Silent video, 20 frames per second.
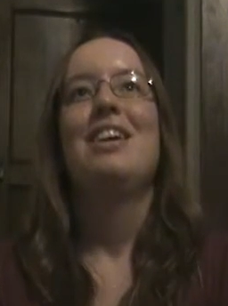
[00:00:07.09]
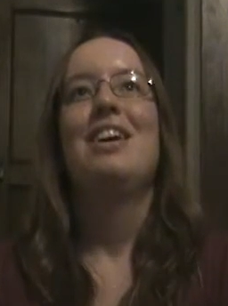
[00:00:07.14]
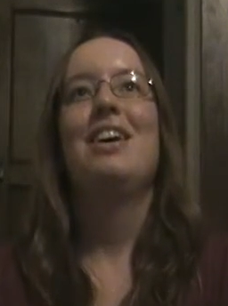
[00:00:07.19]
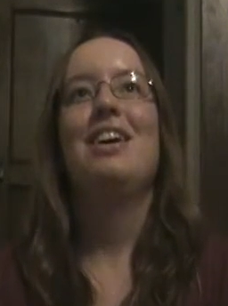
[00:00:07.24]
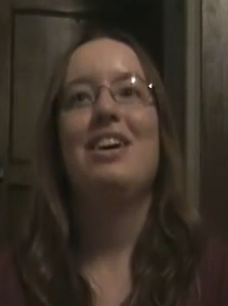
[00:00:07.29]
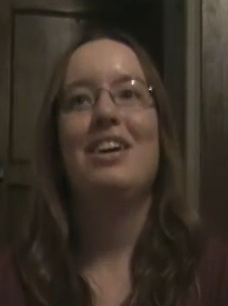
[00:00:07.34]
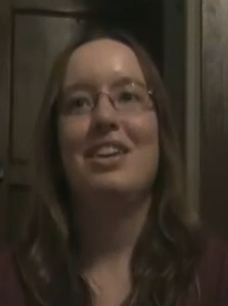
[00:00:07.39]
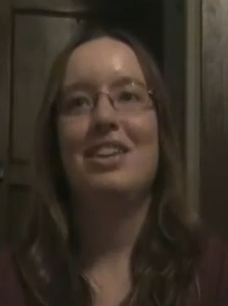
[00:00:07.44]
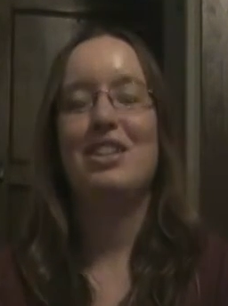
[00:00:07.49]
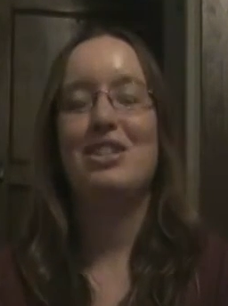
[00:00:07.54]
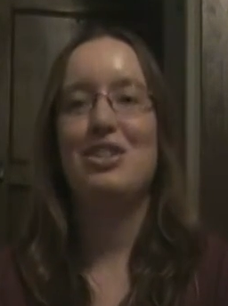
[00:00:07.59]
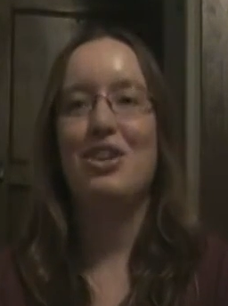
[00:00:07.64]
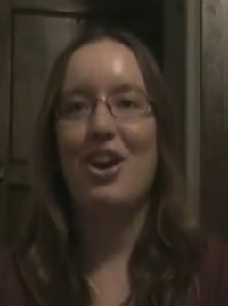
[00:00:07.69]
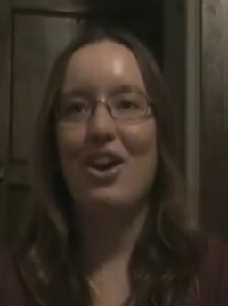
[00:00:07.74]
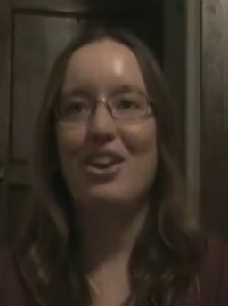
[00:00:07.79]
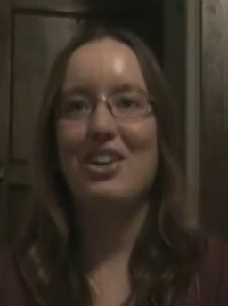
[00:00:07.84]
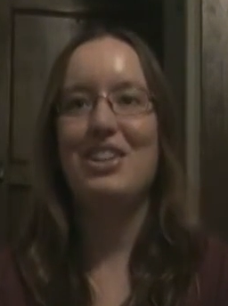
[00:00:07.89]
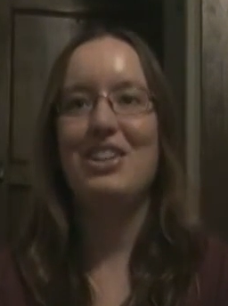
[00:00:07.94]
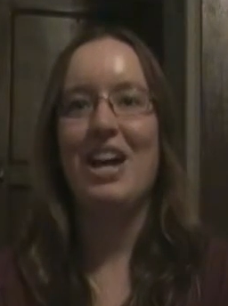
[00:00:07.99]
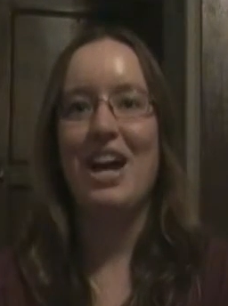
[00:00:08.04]
The
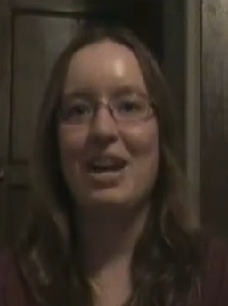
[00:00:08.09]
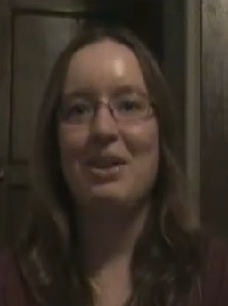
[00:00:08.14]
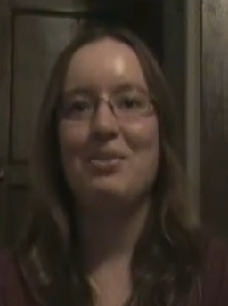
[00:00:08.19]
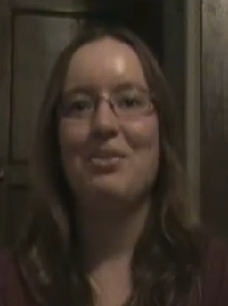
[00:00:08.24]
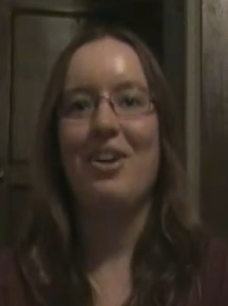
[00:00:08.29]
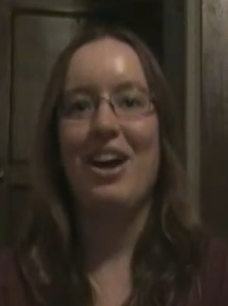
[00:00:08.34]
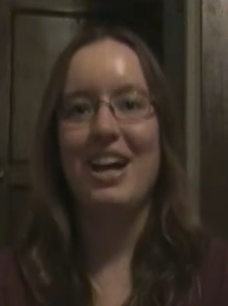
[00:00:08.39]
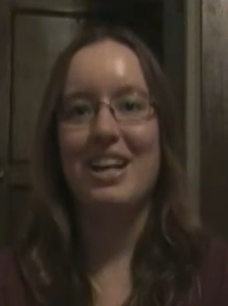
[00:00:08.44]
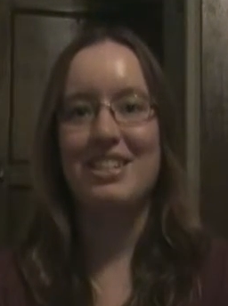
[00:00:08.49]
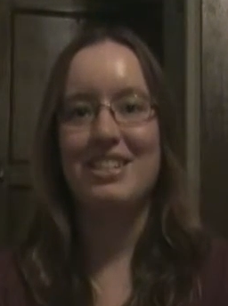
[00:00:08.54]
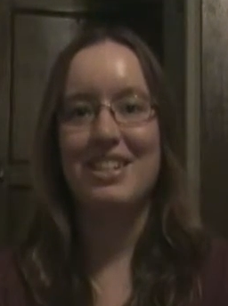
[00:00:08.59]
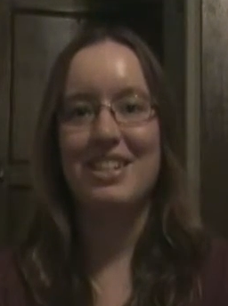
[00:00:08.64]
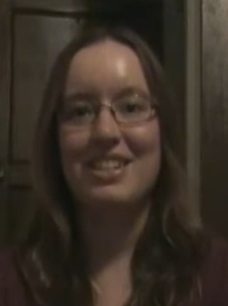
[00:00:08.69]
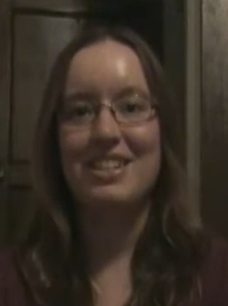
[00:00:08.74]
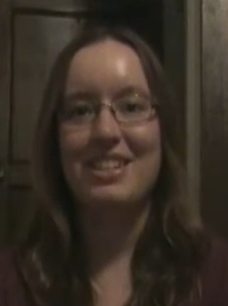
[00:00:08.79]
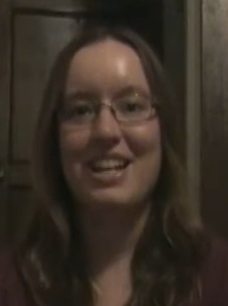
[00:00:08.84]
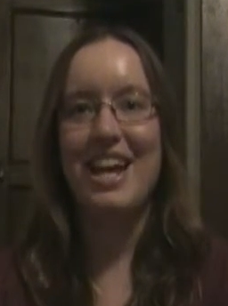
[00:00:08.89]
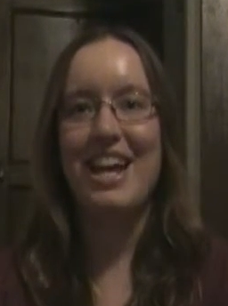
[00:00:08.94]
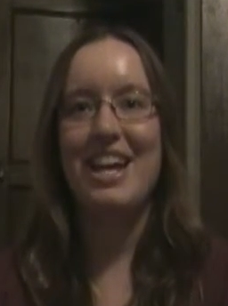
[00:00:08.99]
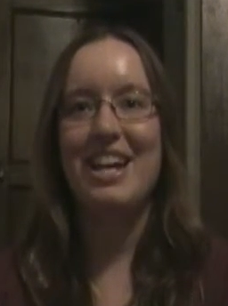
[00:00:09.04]
Dark Knight
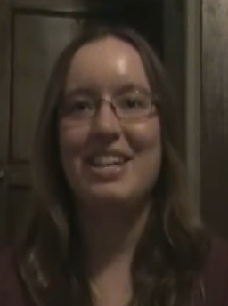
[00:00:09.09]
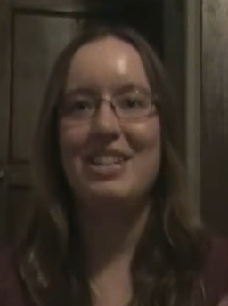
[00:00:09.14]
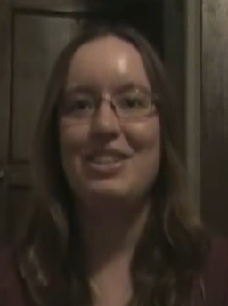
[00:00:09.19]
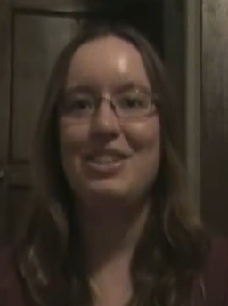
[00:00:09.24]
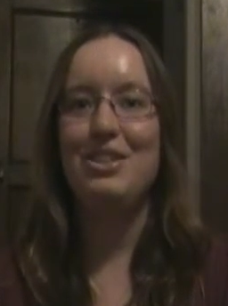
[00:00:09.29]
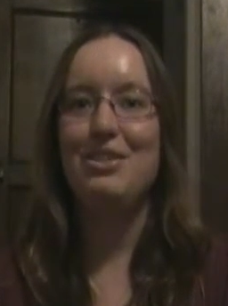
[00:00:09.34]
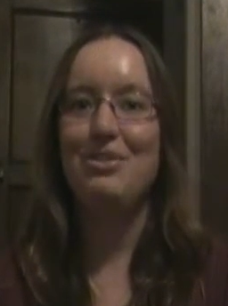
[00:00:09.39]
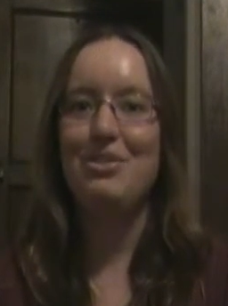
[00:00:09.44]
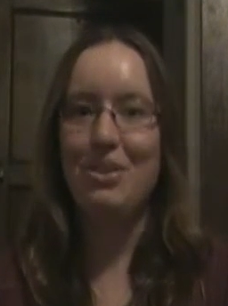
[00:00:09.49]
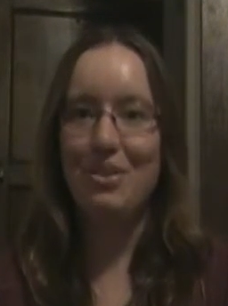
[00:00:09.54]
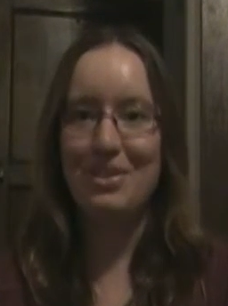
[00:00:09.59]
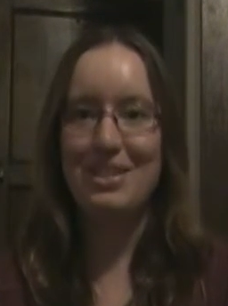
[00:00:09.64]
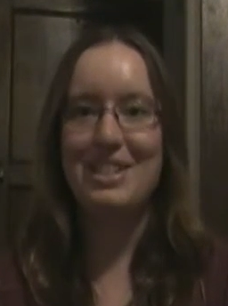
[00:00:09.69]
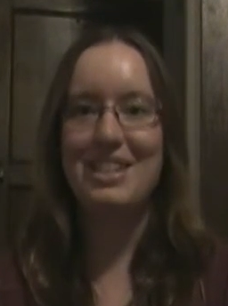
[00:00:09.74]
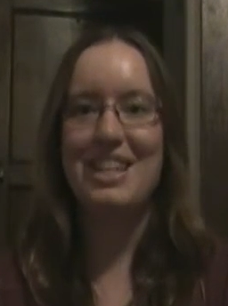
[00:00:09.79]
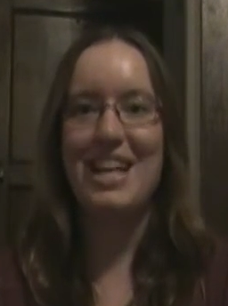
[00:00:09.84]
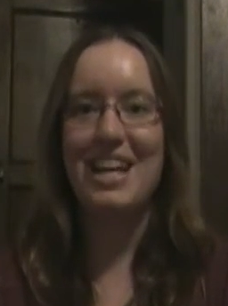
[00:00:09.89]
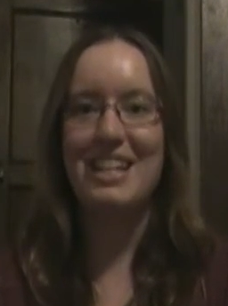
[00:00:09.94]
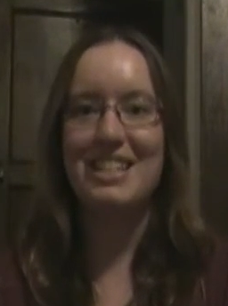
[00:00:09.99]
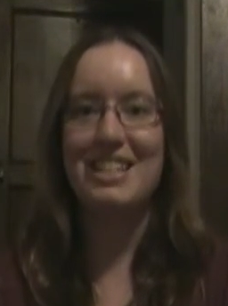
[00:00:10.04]
Rises. And you
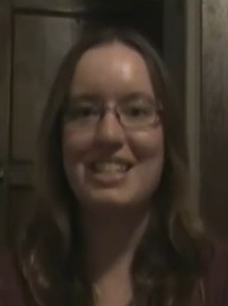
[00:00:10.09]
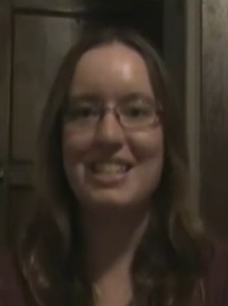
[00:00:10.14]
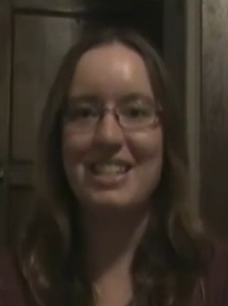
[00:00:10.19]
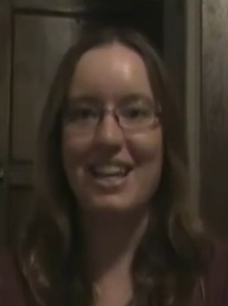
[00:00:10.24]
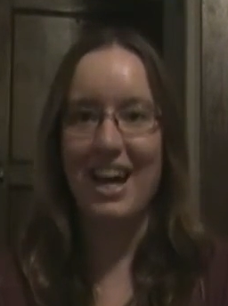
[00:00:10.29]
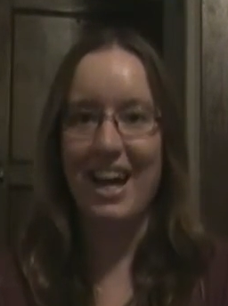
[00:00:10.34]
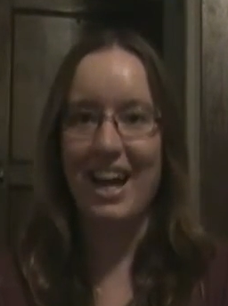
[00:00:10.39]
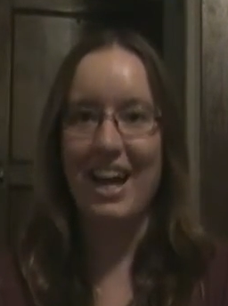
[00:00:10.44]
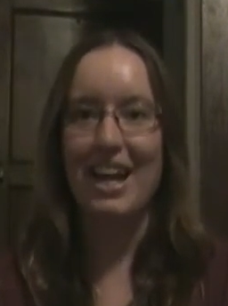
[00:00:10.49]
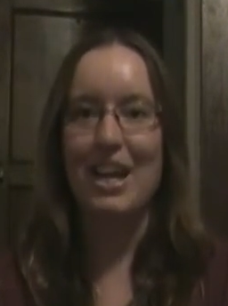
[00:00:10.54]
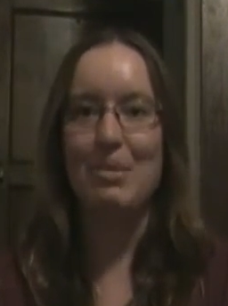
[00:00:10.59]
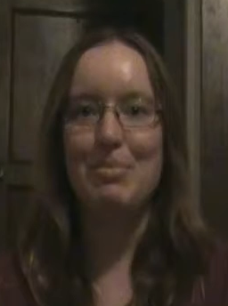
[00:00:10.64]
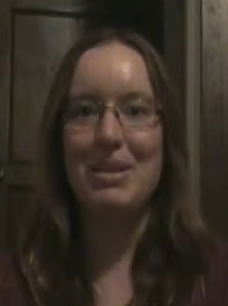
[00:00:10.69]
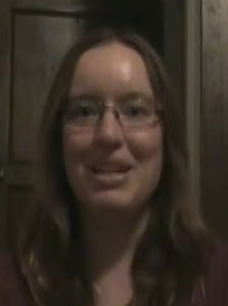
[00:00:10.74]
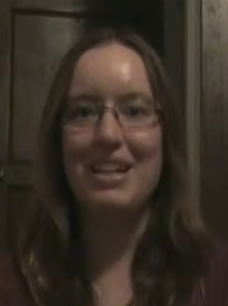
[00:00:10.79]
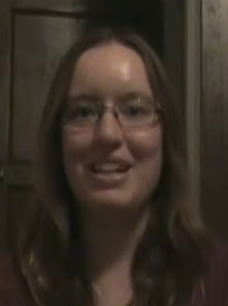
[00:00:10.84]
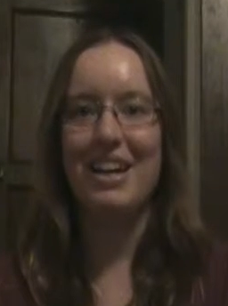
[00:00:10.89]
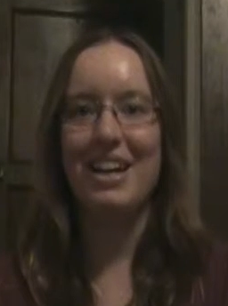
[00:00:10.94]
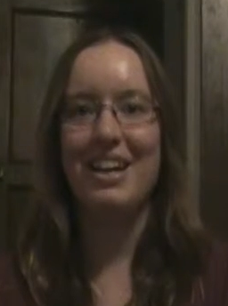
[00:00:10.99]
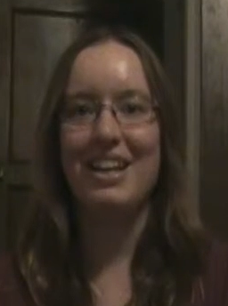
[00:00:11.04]
notice that sigh
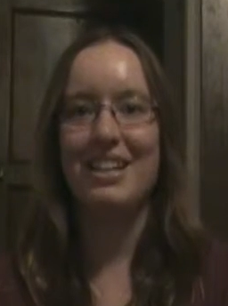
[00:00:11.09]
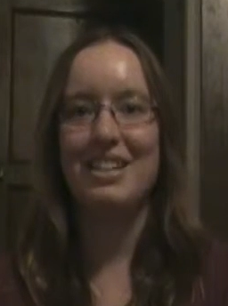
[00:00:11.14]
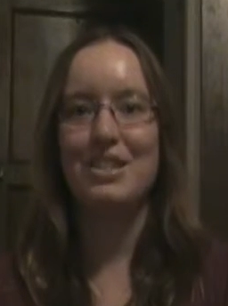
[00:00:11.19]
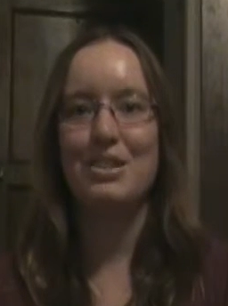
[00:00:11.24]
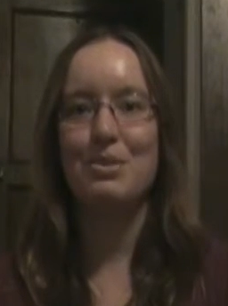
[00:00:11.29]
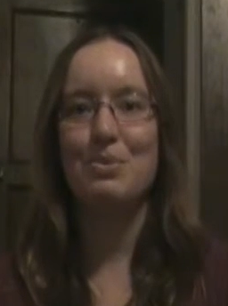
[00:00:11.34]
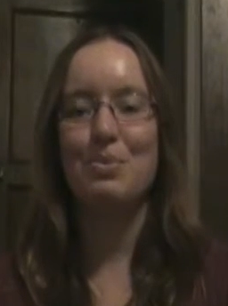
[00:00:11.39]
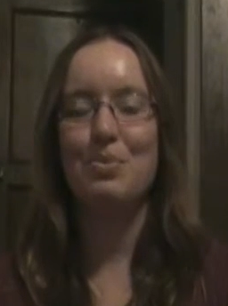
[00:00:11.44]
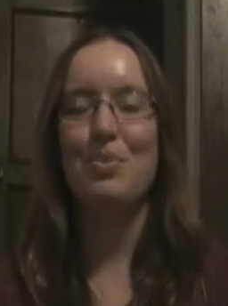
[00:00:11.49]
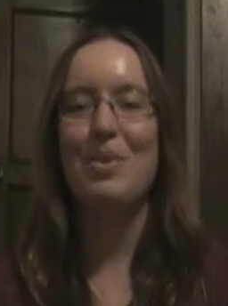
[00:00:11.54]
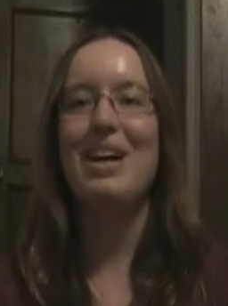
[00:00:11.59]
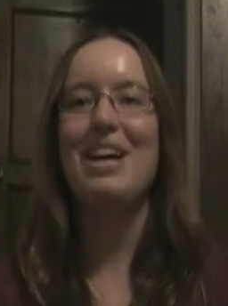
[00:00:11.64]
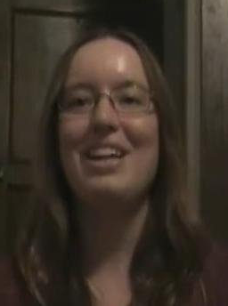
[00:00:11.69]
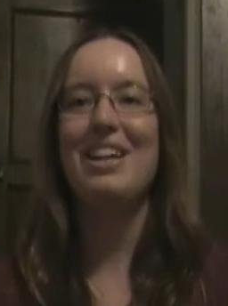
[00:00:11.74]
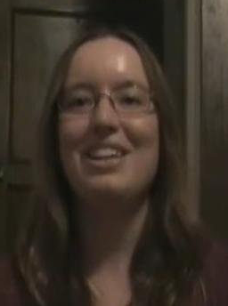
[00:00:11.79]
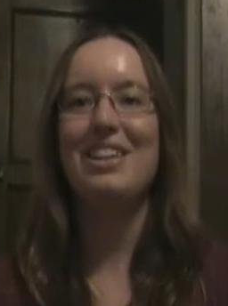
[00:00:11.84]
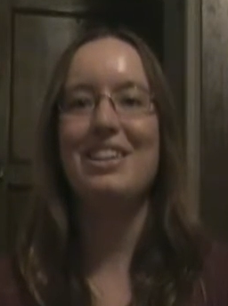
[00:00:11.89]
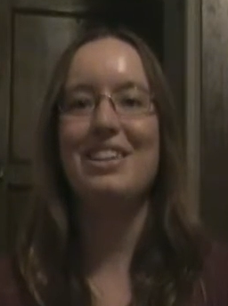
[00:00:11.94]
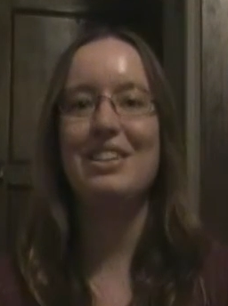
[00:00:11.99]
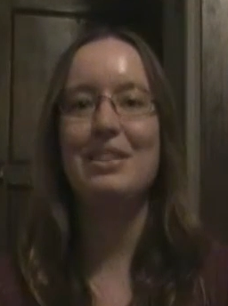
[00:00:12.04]
because,
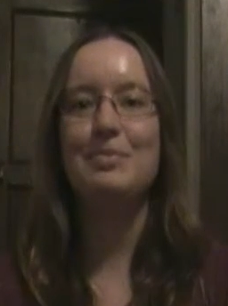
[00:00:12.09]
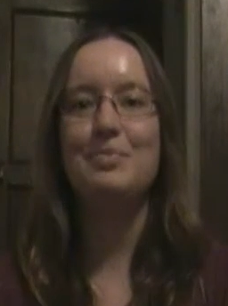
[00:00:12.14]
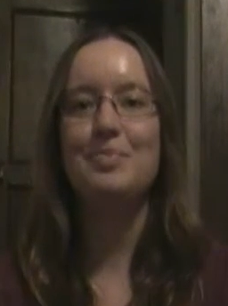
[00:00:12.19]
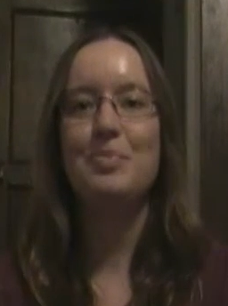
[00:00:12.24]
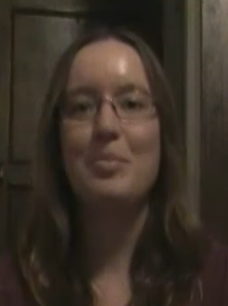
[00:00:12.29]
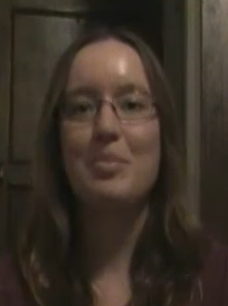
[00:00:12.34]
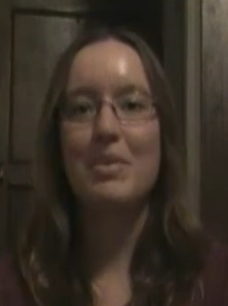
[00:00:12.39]
well,